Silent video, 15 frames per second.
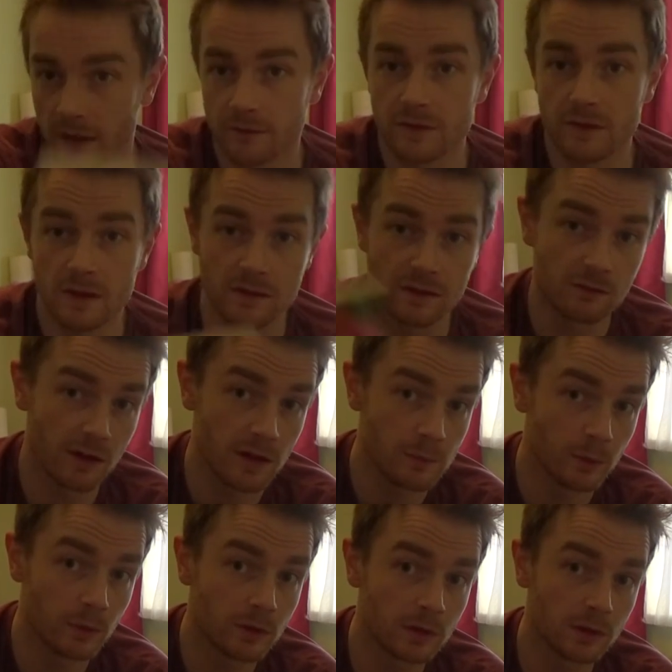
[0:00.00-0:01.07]
have to say is a great
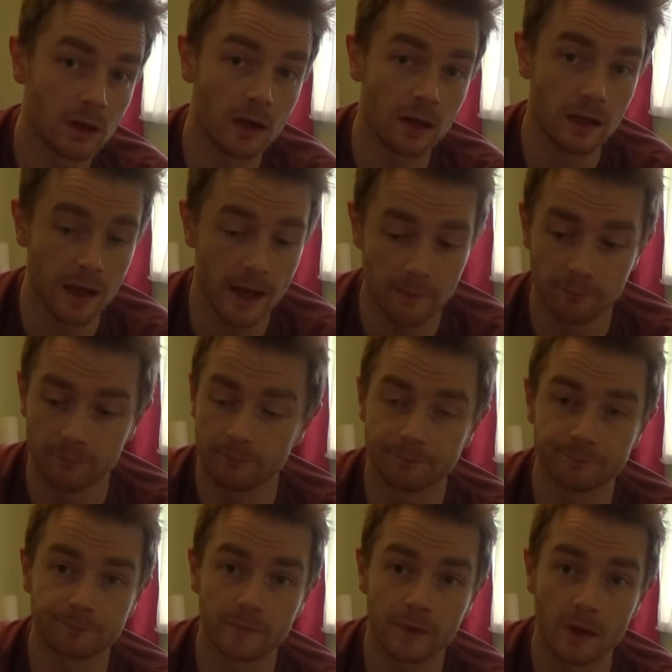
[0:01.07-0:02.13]
book. I'll, um,
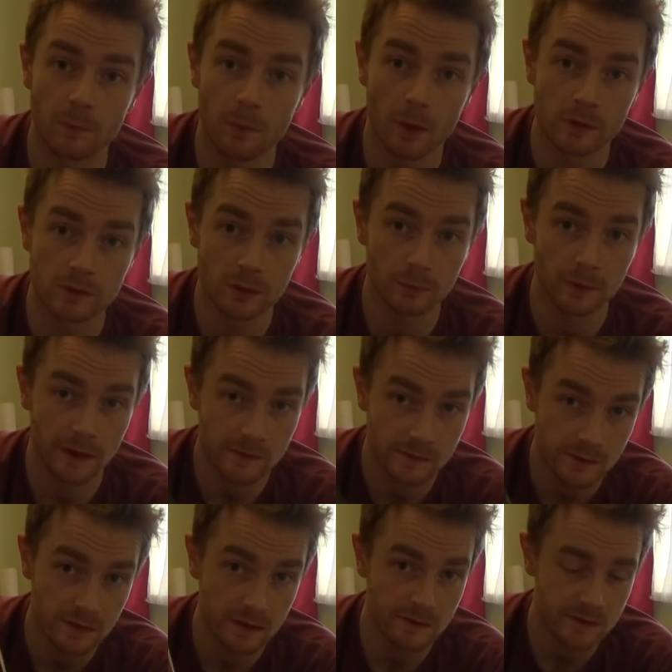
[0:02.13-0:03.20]
I'll post up links
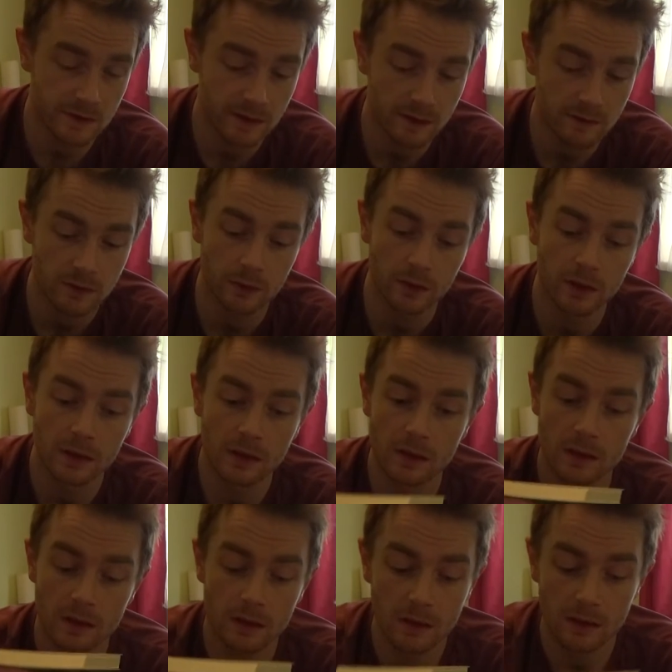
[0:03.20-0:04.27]
and things like that too.
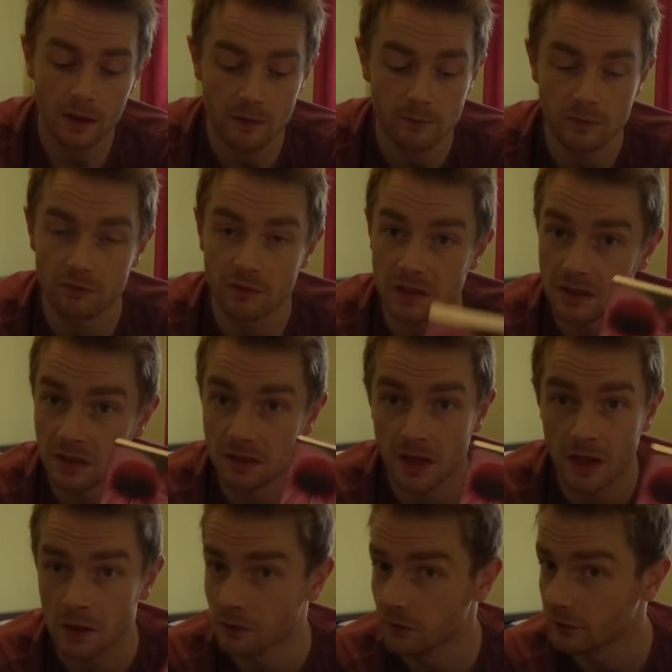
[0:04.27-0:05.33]
I've been reading it
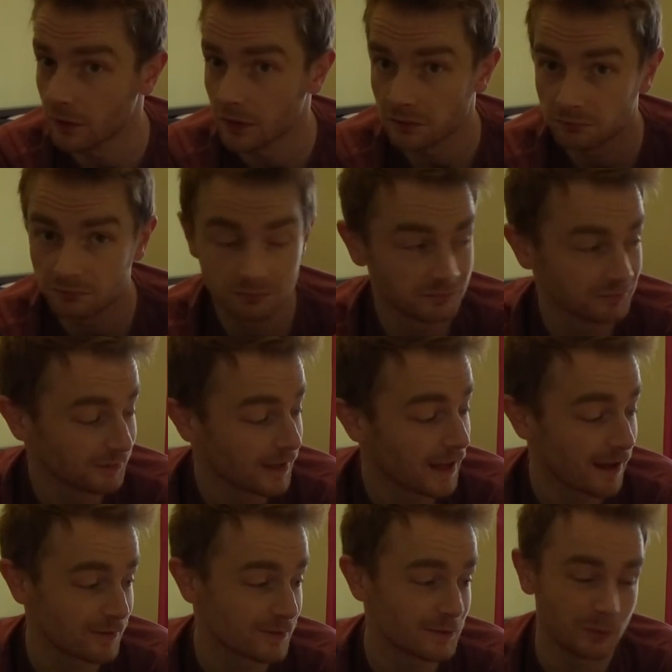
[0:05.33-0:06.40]
now for
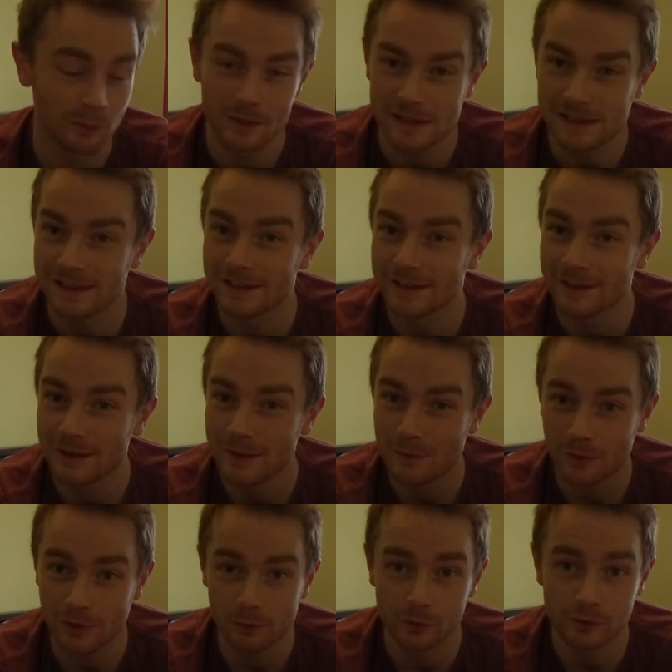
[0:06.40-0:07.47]
last week,
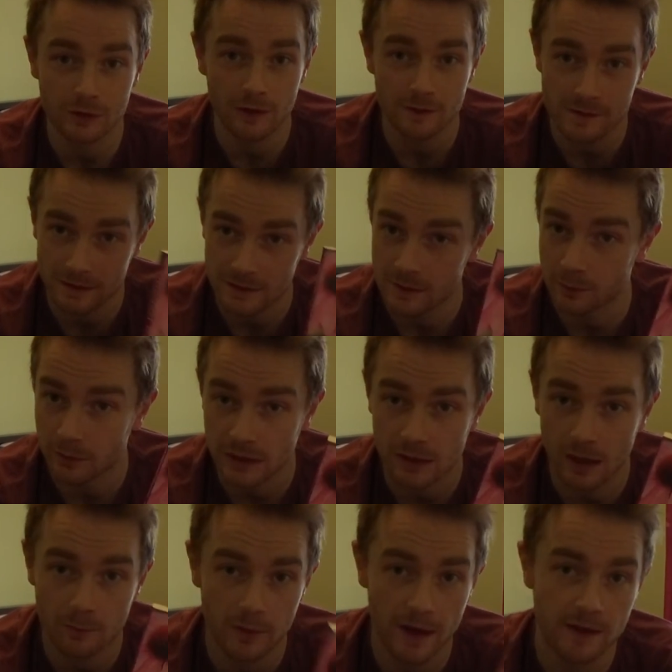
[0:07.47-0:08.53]
pretty much constantly. It's pretty
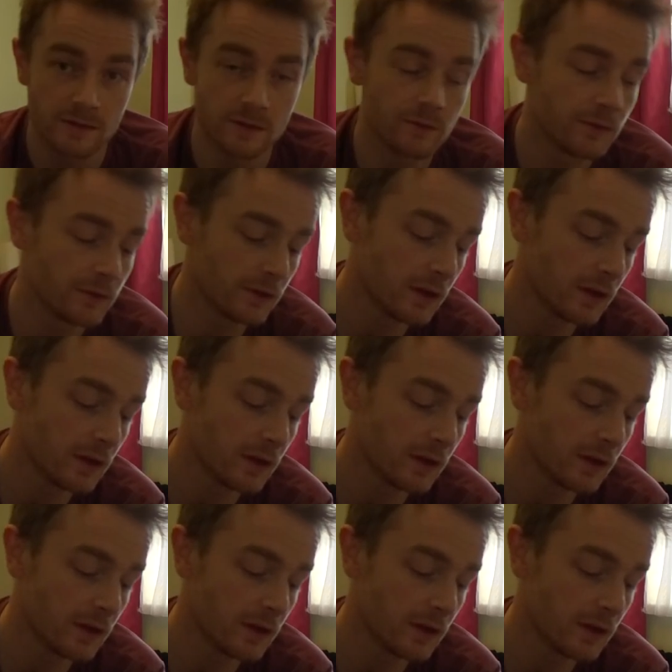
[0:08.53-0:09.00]
comprehensive.